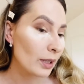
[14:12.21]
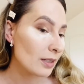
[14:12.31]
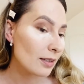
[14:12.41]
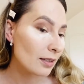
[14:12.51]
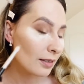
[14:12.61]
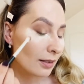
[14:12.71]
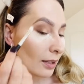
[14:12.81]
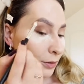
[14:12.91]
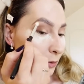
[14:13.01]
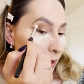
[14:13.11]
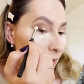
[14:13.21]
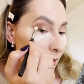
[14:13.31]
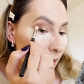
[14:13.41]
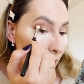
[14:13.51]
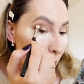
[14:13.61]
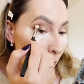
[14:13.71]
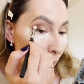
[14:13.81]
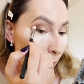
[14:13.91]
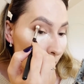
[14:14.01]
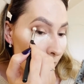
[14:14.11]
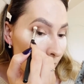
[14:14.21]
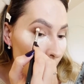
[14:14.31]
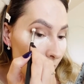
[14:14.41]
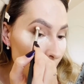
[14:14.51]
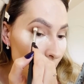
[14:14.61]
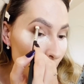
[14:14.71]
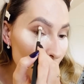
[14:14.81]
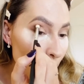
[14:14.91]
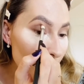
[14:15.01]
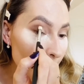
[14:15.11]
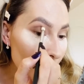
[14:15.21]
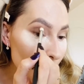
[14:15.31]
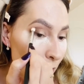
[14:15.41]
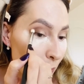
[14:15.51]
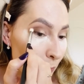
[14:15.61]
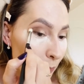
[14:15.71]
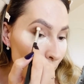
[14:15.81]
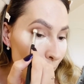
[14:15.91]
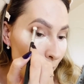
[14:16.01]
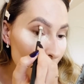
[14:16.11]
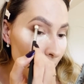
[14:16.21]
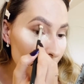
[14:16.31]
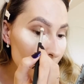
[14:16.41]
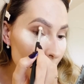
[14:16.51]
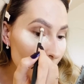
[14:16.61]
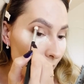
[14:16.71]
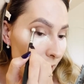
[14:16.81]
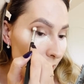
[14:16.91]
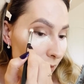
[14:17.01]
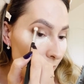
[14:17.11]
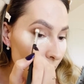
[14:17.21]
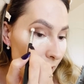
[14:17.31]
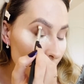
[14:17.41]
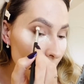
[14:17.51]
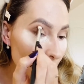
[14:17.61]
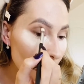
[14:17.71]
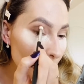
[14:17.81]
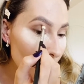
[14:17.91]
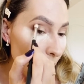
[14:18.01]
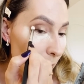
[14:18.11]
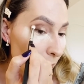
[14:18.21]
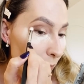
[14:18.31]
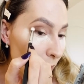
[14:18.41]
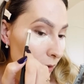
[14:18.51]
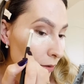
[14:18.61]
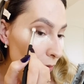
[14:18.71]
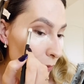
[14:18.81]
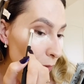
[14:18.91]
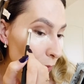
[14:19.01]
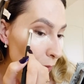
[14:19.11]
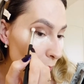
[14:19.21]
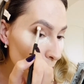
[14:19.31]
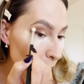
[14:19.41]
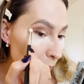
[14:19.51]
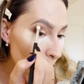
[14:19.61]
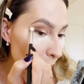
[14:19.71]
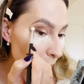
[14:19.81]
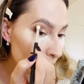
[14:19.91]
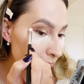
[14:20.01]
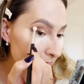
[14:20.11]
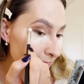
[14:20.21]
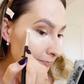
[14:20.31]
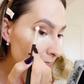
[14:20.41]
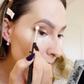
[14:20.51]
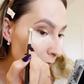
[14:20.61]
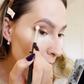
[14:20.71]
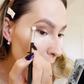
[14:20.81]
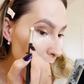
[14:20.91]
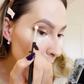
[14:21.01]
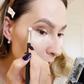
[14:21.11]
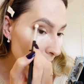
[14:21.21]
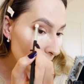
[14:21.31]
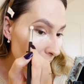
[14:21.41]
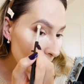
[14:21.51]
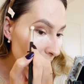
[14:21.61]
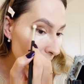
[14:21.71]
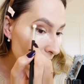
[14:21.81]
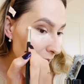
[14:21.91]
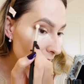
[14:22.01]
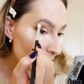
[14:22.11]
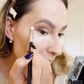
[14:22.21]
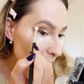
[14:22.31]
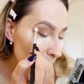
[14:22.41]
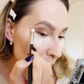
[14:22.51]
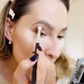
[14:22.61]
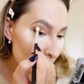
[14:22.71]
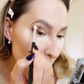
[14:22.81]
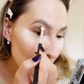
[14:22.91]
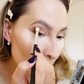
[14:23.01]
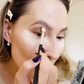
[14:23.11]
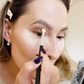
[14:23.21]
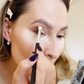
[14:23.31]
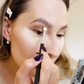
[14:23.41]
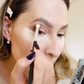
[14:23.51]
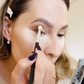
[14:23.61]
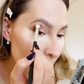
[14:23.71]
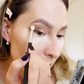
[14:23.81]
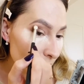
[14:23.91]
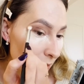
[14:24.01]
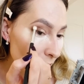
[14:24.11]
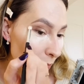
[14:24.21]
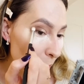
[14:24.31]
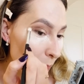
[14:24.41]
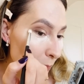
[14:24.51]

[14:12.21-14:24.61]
It's not really a dark brown, and you really have to build the color up in order to, you know, get a more of a